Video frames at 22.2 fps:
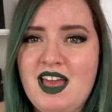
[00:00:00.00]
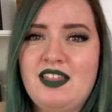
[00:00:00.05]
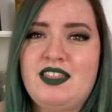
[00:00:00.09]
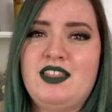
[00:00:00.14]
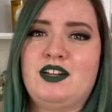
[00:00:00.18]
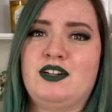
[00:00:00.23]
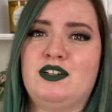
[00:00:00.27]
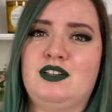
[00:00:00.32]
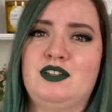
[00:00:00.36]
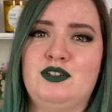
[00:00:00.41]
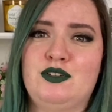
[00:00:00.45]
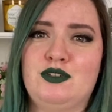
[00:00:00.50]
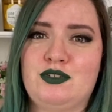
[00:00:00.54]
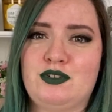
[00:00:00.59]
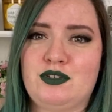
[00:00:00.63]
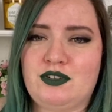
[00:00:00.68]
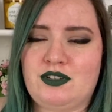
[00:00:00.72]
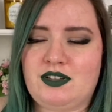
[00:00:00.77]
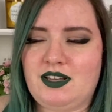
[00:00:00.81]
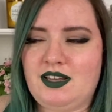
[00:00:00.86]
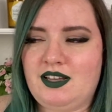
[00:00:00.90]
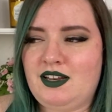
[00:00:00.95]
They're a little
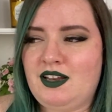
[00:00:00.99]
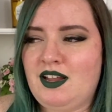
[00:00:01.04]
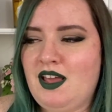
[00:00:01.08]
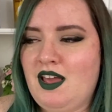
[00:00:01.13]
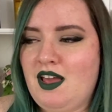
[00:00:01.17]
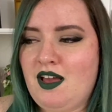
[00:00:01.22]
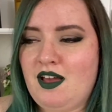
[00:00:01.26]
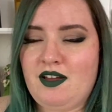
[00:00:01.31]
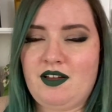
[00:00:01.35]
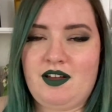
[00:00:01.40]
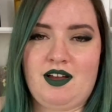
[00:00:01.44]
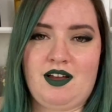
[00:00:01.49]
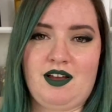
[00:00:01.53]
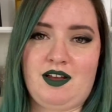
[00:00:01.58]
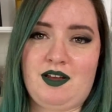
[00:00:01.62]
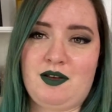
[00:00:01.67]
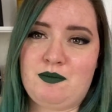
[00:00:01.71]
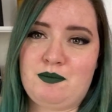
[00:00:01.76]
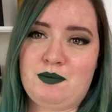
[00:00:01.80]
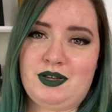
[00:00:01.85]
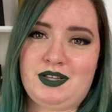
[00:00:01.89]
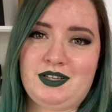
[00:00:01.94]
crooked,
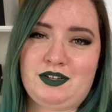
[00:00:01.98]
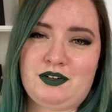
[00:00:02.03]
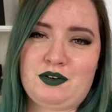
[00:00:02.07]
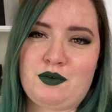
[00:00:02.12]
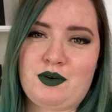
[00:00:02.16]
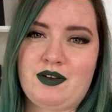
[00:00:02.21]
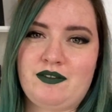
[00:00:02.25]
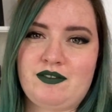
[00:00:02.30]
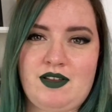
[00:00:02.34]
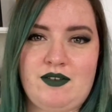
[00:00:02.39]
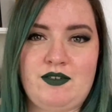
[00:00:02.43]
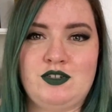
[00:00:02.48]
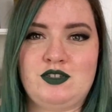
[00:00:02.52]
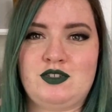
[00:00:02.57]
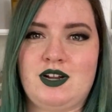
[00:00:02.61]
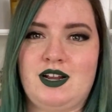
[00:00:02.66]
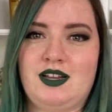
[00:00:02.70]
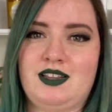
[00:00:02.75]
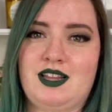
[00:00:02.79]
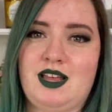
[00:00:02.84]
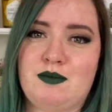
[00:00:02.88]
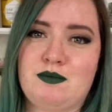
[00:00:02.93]
but you know, I've never
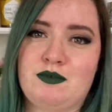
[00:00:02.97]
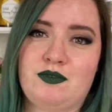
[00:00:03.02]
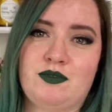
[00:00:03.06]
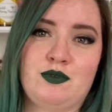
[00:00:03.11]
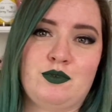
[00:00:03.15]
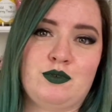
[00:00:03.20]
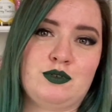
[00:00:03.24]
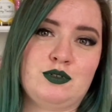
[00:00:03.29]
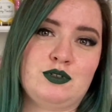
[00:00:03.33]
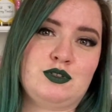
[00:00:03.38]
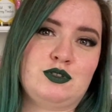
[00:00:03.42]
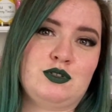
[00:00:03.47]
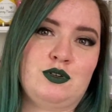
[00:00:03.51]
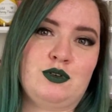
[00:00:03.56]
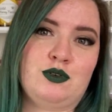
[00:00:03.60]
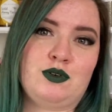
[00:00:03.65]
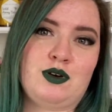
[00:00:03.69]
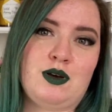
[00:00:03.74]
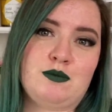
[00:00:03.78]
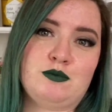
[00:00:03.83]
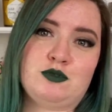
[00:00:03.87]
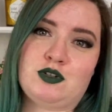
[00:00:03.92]
tried that before,
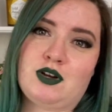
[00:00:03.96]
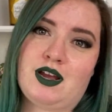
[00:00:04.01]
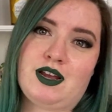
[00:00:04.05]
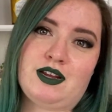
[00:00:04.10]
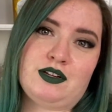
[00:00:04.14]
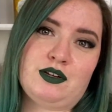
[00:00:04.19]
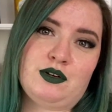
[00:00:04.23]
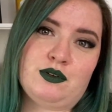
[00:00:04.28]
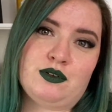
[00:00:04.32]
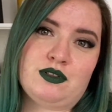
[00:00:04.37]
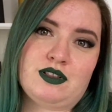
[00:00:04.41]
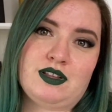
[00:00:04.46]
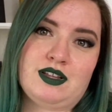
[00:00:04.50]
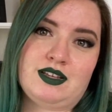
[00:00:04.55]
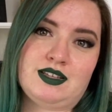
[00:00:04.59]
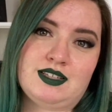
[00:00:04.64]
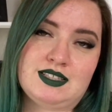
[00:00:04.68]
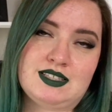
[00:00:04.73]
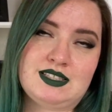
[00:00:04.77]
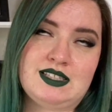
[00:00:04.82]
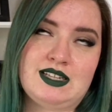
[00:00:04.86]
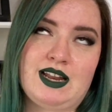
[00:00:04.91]
so I'm trying new
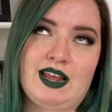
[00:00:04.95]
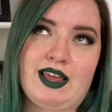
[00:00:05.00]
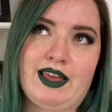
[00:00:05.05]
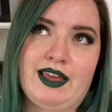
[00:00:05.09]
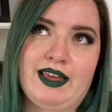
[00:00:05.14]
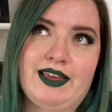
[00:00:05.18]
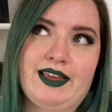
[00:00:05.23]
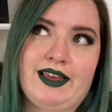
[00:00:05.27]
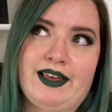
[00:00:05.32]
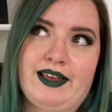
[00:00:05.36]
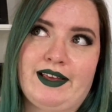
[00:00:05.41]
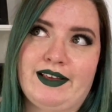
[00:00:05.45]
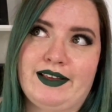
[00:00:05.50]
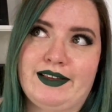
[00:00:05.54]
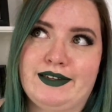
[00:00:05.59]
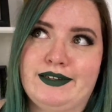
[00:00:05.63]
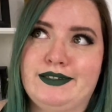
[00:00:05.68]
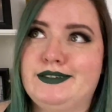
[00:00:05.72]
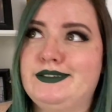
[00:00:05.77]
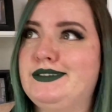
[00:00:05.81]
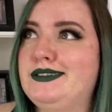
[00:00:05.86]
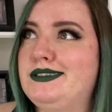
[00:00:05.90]
things today,
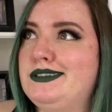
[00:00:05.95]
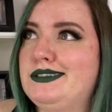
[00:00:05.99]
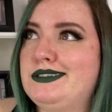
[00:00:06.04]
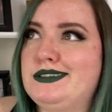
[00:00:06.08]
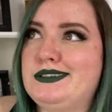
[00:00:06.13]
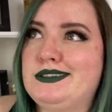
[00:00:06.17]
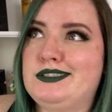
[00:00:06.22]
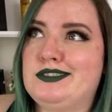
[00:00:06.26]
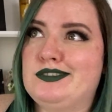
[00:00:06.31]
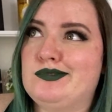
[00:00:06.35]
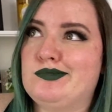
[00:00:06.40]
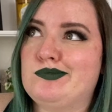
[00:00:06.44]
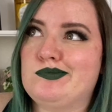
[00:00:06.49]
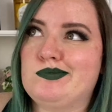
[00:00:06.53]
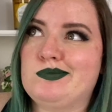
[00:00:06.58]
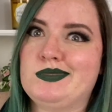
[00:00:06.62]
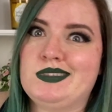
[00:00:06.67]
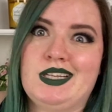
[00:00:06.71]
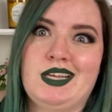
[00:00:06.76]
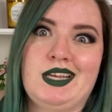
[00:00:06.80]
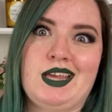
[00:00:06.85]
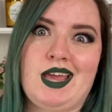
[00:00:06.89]
and
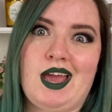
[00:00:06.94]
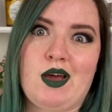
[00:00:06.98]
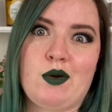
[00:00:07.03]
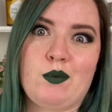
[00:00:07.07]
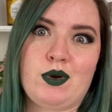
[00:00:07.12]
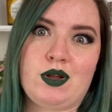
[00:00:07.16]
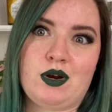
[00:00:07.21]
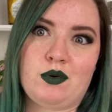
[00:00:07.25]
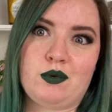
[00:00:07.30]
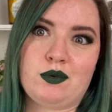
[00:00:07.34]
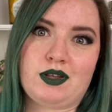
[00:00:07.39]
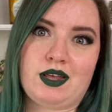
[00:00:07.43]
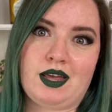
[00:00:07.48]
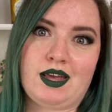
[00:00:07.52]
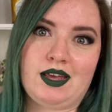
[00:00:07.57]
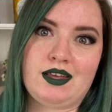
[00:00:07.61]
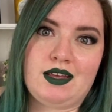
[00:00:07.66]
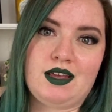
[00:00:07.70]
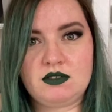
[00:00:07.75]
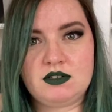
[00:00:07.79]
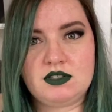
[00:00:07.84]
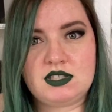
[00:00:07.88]
yeah, it went
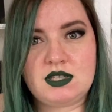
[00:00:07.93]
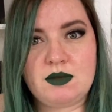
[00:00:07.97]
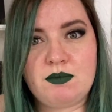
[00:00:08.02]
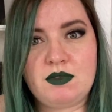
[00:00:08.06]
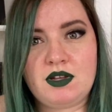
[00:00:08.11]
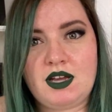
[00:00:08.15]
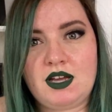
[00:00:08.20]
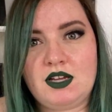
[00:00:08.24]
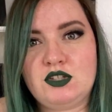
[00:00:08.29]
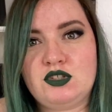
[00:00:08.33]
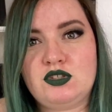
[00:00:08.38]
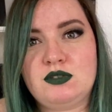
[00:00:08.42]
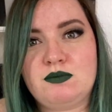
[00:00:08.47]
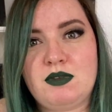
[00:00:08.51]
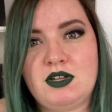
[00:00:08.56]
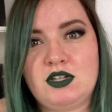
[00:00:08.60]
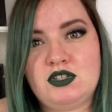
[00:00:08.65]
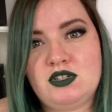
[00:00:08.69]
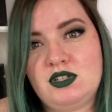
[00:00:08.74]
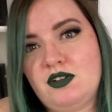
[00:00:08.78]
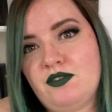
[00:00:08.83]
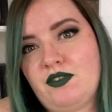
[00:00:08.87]
okay. Something I should
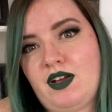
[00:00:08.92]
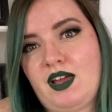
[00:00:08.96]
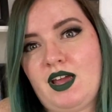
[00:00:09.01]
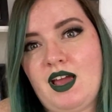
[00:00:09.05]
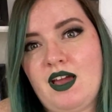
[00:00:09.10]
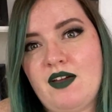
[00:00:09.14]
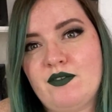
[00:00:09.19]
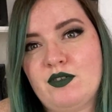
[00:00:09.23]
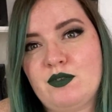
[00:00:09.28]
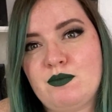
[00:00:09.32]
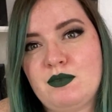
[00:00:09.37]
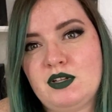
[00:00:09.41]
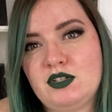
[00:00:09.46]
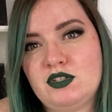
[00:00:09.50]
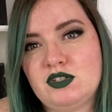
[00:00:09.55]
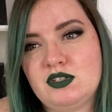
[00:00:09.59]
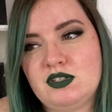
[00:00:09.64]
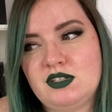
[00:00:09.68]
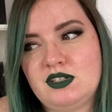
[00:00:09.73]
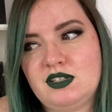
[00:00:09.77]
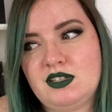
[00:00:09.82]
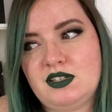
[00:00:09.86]
mention, if I haven't
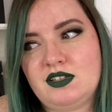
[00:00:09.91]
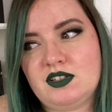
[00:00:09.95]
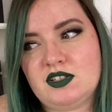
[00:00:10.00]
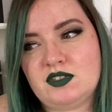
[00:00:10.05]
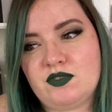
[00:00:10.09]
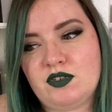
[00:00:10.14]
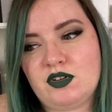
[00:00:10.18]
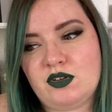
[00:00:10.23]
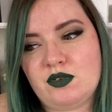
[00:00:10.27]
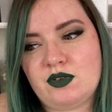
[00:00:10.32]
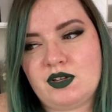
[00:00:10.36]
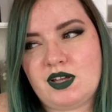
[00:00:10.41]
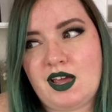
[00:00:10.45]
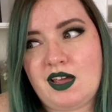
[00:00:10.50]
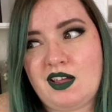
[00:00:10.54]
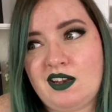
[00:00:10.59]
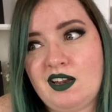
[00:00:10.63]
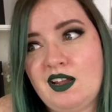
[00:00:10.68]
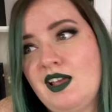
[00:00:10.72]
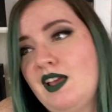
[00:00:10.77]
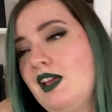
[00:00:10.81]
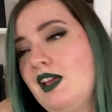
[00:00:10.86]
mentioned it in this video yet,
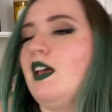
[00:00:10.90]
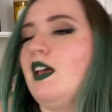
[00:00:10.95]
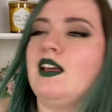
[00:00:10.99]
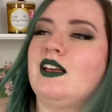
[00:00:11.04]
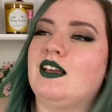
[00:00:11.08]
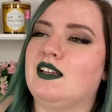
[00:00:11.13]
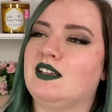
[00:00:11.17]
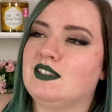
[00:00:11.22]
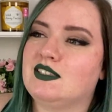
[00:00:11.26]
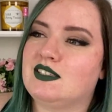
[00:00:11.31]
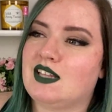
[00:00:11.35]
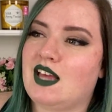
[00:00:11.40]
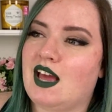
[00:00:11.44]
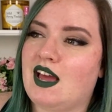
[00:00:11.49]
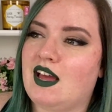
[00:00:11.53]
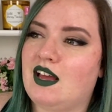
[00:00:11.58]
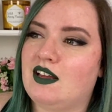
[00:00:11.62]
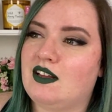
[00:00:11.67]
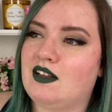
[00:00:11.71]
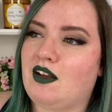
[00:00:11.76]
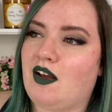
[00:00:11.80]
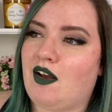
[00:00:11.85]
is
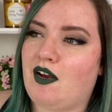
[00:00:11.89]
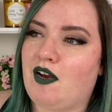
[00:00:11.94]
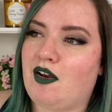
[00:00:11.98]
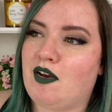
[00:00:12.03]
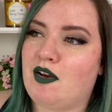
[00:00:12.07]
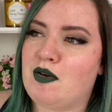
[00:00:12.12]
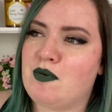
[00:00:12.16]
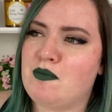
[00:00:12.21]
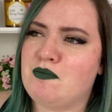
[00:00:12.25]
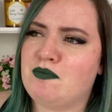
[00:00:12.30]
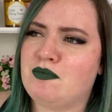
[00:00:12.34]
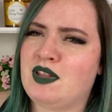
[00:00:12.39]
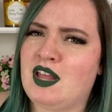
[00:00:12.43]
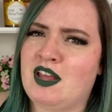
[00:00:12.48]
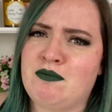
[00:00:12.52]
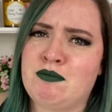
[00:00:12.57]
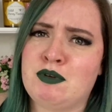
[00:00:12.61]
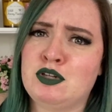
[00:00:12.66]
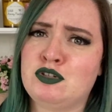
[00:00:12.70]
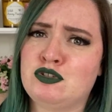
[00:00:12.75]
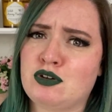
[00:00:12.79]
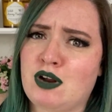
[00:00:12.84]
that they've
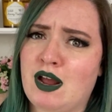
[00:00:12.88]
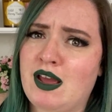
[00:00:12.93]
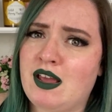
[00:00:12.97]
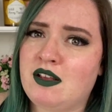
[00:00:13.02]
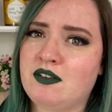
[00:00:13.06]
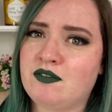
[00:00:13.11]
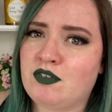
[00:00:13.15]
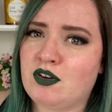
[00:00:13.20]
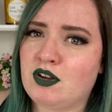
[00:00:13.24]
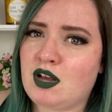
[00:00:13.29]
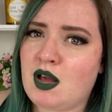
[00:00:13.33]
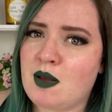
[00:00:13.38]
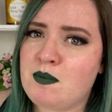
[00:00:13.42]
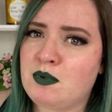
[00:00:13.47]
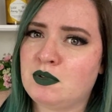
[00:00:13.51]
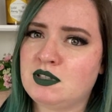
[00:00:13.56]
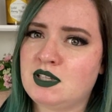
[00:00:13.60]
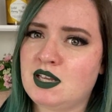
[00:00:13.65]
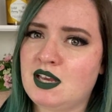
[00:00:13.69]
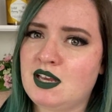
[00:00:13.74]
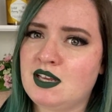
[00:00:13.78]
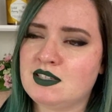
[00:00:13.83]
been drying for a couple
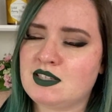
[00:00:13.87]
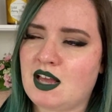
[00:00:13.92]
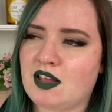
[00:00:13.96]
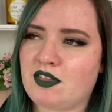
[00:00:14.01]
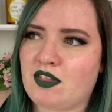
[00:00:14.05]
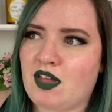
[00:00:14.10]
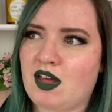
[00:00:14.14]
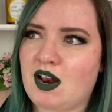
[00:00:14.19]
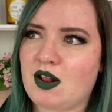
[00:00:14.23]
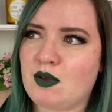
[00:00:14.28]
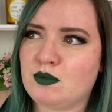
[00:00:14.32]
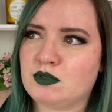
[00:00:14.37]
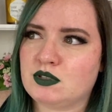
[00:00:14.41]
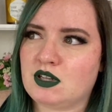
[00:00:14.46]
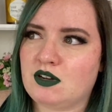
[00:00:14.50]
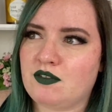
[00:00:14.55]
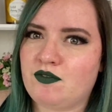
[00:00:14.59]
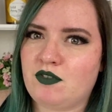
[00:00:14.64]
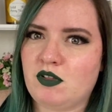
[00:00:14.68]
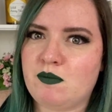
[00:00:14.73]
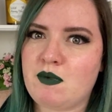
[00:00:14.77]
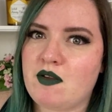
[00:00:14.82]
days. I thought I was gonna
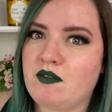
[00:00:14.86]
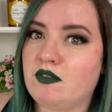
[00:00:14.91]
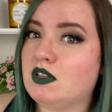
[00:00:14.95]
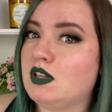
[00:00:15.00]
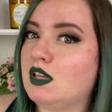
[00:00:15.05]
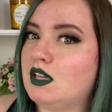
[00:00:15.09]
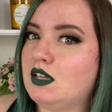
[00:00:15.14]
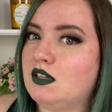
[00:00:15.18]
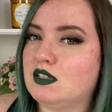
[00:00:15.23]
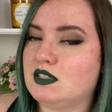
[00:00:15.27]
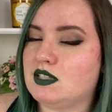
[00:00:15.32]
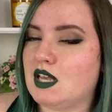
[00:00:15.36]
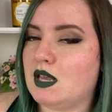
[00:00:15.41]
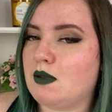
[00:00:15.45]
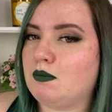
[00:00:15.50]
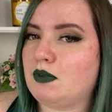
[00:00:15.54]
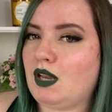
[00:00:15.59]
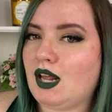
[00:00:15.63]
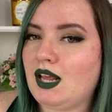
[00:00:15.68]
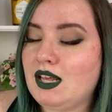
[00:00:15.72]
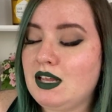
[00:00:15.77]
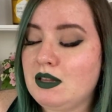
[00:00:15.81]
film everything the same
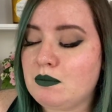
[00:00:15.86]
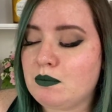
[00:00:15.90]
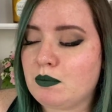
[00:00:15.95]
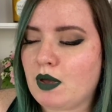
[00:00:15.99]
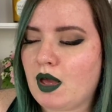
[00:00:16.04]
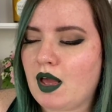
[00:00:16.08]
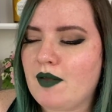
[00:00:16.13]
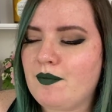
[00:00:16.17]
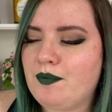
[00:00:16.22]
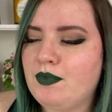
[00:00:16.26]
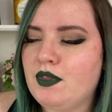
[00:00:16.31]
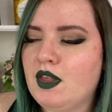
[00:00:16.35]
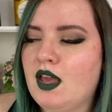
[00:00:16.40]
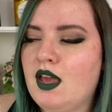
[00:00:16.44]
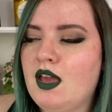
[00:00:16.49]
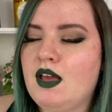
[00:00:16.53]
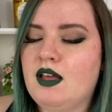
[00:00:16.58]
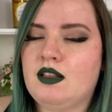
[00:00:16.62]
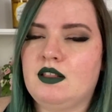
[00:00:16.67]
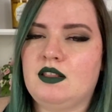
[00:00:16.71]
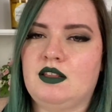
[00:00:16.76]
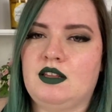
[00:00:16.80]
night, but
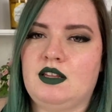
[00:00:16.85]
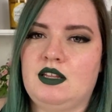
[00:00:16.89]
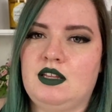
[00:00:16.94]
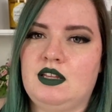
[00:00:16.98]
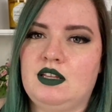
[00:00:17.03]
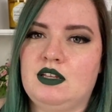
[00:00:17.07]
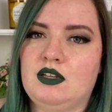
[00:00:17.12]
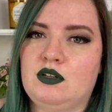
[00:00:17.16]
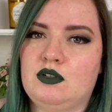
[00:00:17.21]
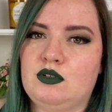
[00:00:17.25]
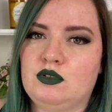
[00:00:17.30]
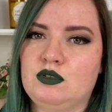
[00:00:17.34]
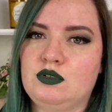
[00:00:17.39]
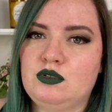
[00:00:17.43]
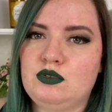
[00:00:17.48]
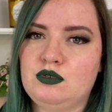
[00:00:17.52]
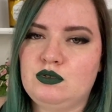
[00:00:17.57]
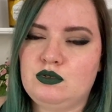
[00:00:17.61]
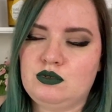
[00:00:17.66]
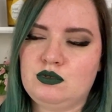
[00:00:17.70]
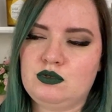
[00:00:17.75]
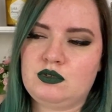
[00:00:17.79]
the
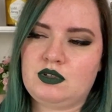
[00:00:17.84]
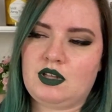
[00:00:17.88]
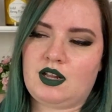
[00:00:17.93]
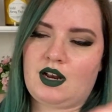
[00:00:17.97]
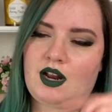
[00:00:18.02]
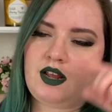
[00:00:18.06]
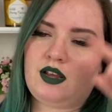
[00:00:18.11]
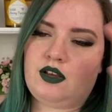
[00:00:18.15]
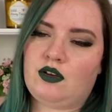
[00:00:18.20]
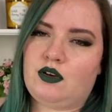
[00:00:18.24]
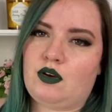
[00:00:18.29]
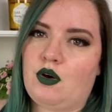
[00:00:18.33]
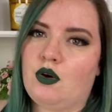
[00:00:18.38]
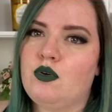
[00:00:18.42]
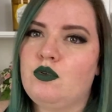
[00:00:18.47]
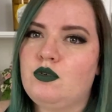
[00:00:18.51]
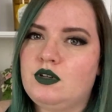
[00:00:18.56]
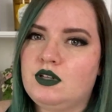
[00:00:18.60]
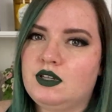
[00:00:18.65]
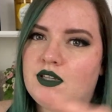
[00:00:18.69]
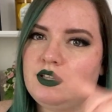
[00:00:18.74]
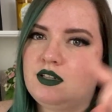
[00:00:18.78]
glue that I
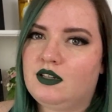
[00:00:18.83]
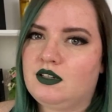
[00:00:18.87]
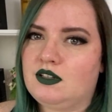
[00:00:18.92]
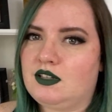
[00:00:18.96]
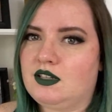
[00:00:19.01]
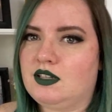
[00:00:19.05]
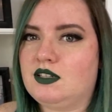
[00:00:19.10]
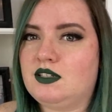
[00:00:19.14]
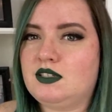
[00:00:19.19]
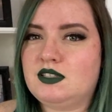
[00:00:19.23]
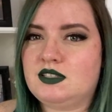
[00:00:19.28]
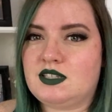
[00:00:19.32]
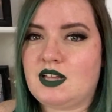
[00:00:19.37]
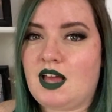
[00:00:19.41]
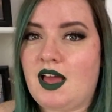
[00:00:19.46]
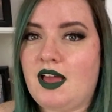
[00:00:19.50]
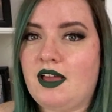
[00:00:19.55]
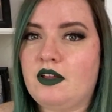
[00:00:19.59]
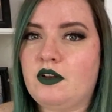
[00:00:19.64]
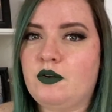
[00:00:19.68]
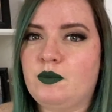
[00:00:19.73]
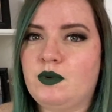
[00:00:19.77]
coated the
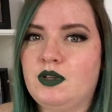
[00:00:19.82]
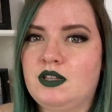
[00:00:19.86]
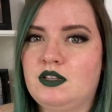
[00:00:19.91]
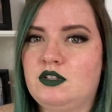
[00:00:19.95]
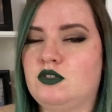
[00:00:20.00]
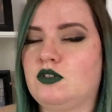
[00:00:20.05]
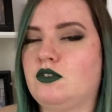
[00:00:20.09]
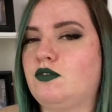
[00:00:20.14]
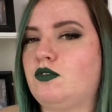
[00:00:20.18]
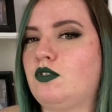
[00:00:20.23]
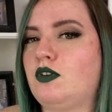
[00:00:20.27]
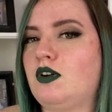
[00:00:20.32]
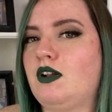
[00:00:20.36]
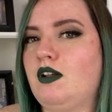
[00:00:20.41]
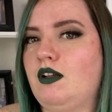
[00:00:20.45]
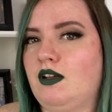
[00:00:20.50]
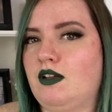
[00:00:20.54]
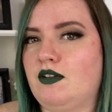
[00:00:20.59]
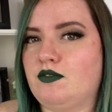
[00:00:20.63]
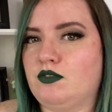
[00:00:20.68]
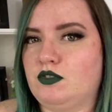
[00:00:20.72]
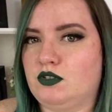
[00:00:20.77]
inside with took
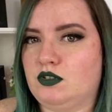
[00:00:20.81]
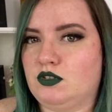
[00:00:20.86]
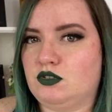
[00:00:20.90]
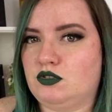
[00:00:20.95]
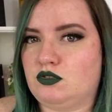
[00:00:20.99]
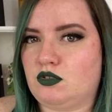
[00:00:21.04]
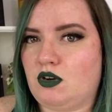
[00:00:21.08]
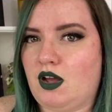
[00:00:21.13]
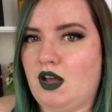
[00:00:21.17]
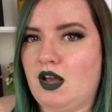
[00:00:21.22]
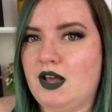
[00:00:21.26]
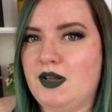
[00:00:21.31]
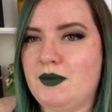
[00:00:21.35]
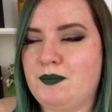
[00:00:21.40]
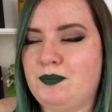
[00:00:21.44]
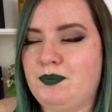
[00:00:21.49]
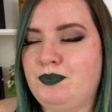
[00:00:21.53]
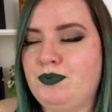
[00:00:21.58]
forever to dry.